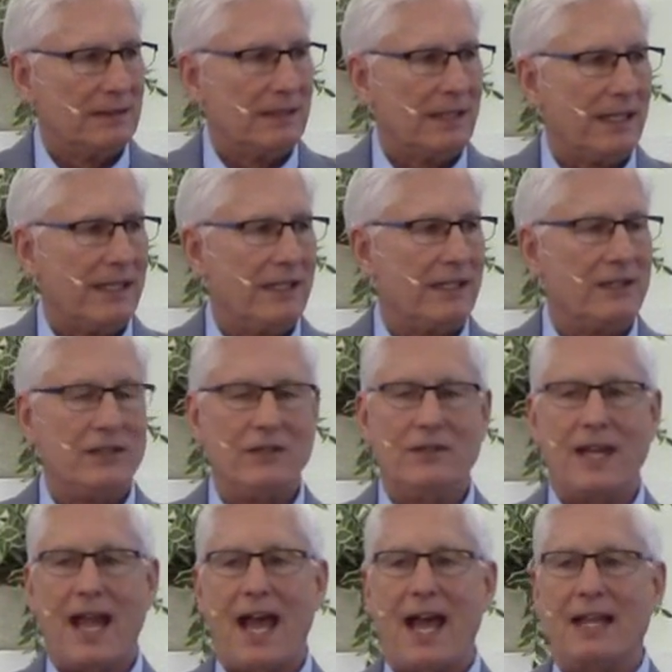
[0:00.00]
How are you going to do
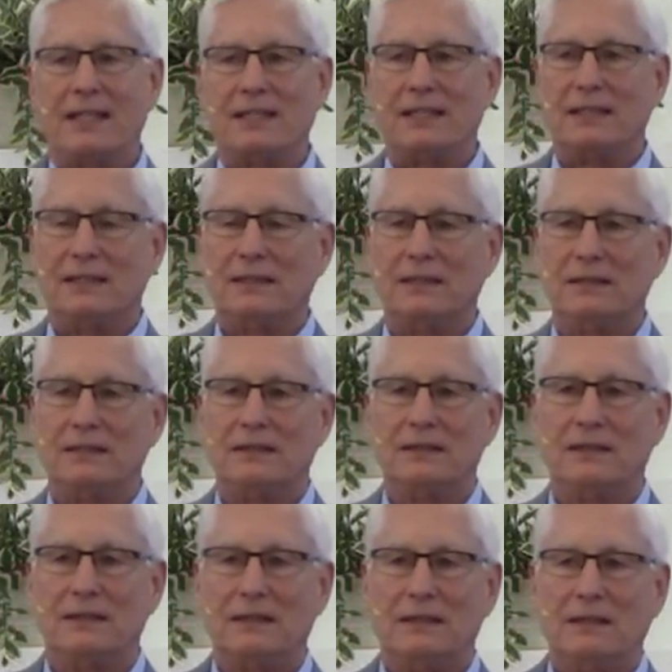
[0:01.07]
that?
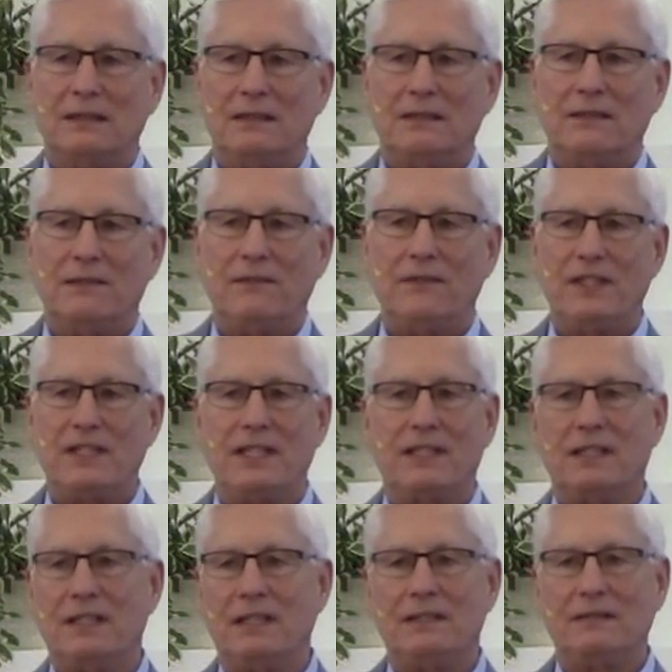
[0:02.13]

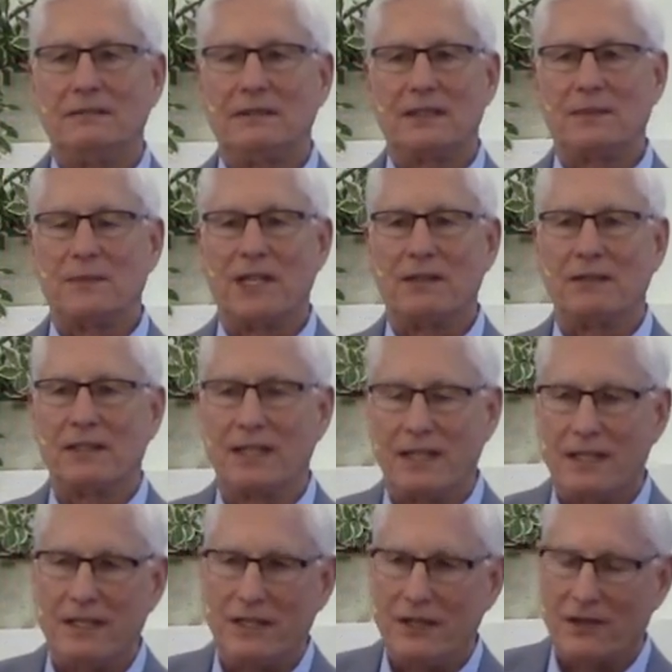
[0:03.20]
physically somehow
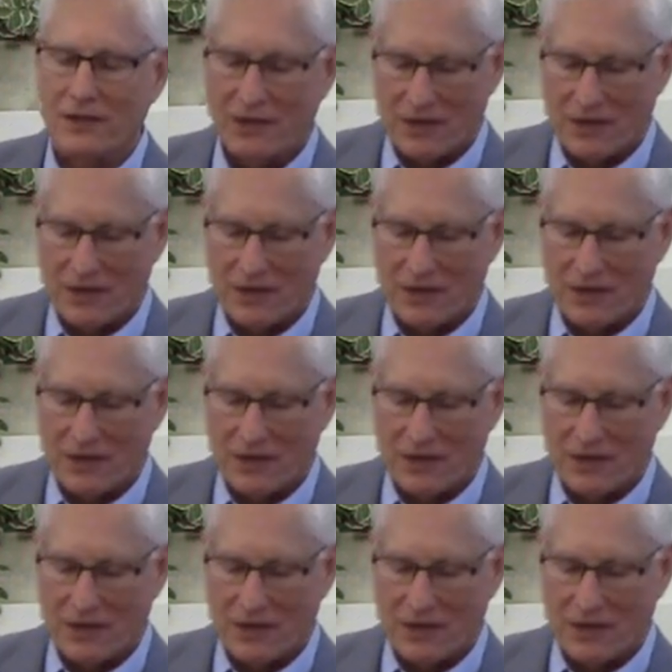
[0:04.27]
cut into your